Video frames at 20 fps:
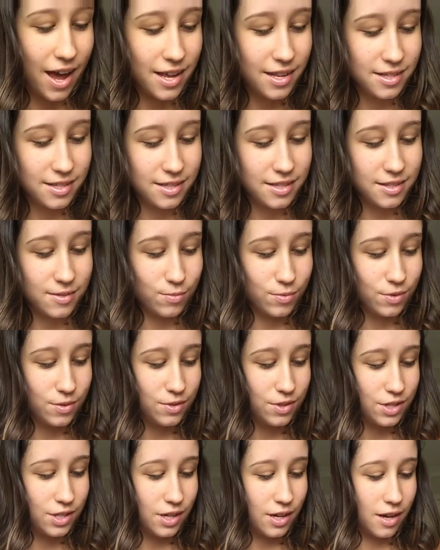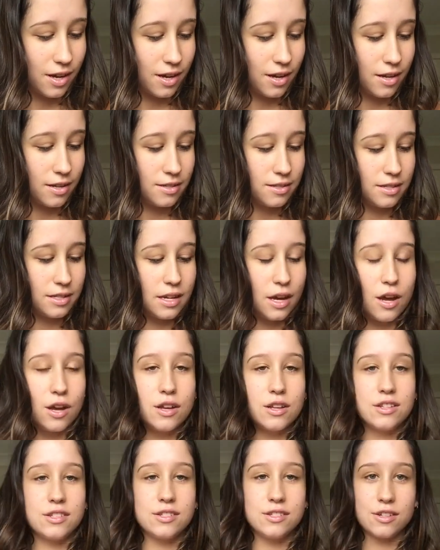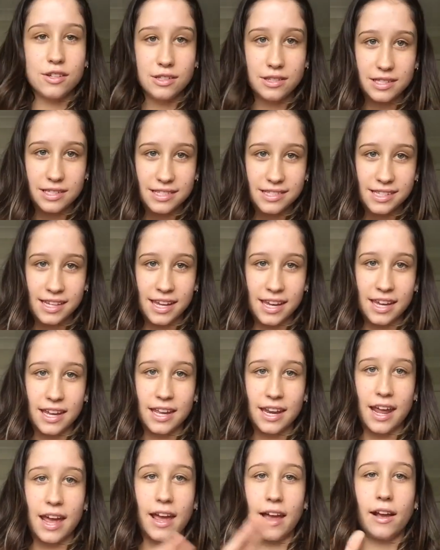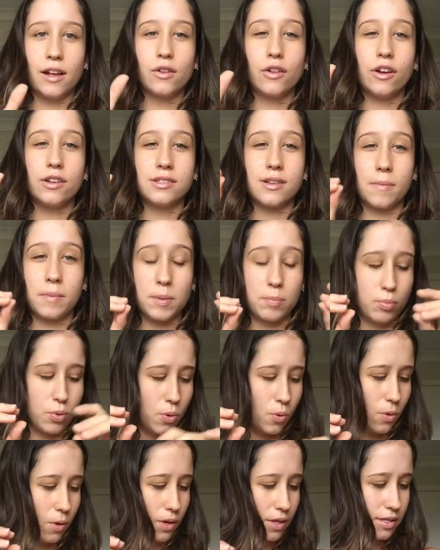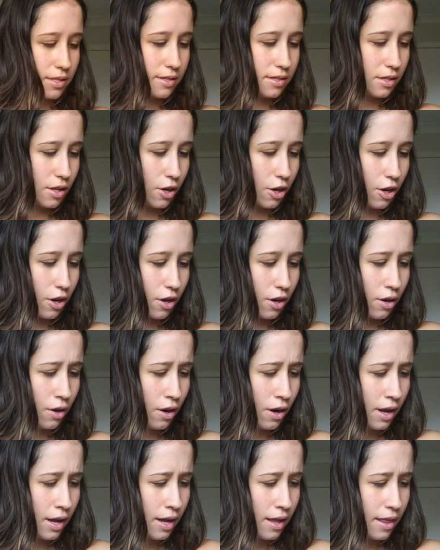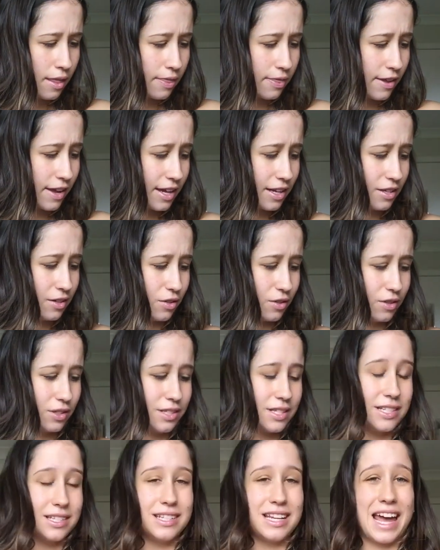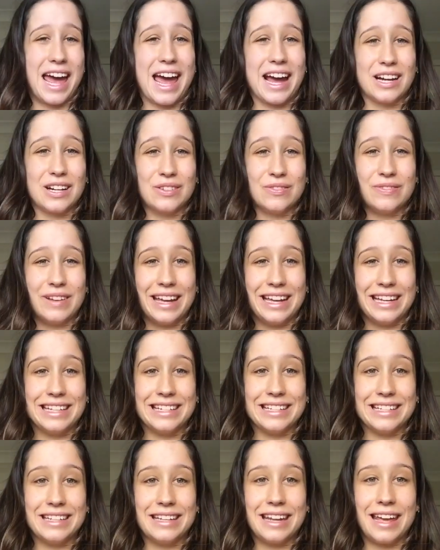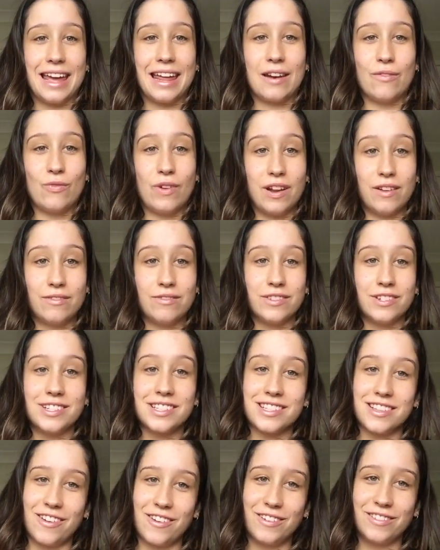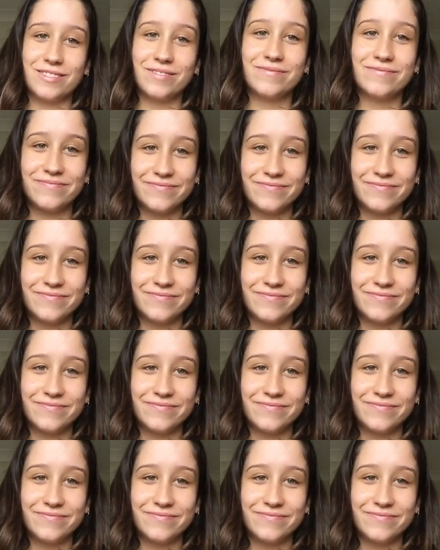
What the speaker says: ice will just soothe the skin and close up the pores so they're not aggravated and red for as long.